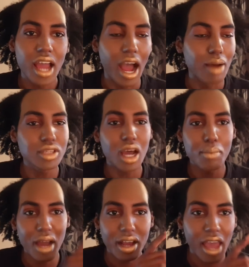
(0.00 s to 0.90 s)
I'm
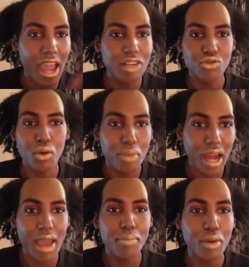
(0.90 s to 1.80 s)
talking about an actual
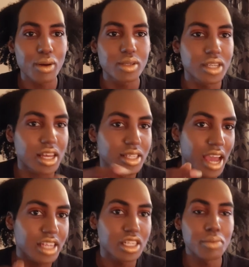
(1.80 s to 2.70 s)
black person that's
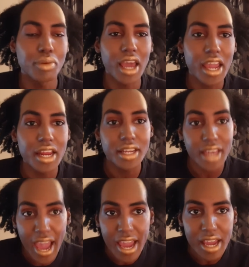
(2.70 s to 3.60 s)
actually played the
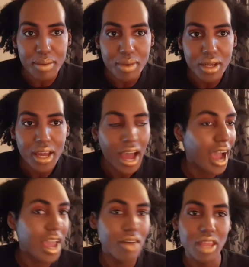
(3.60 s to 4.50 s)
game. I
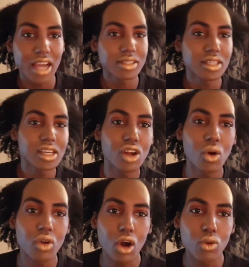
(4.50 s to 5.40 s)
have not seen
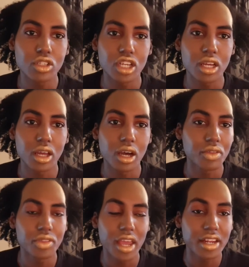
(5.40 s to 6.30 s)
no coach
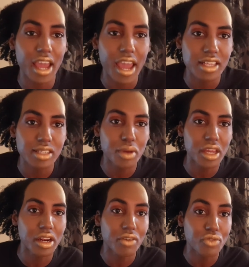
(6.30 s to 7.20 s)
that has
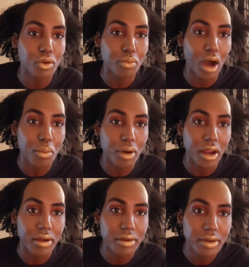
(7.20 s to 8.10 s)
been a football
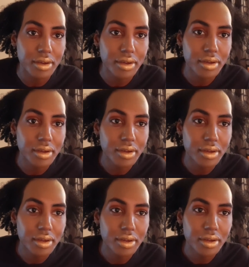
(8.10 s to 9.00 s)
player.
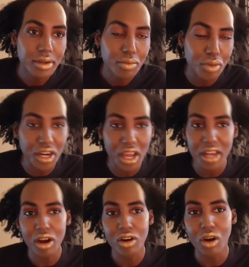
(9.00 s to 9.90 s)
But they
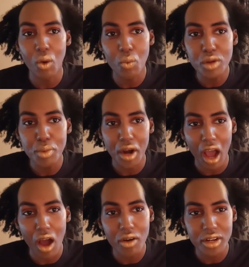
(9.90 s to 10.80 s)
darn going to reap it
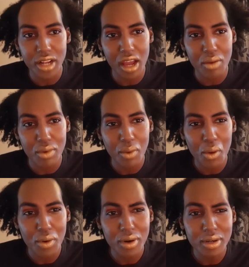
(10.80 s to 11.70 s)
all the damn
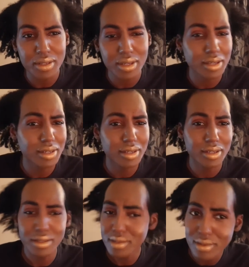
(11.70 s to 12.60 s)
rewards.
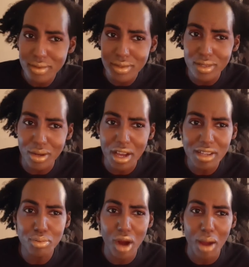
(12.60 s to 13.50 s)
So
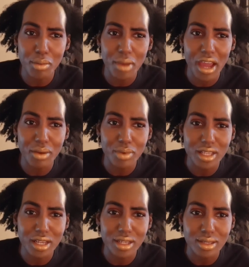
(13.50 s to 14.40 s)
that's problematic
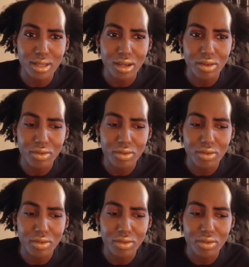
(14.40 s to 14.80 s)
within itself.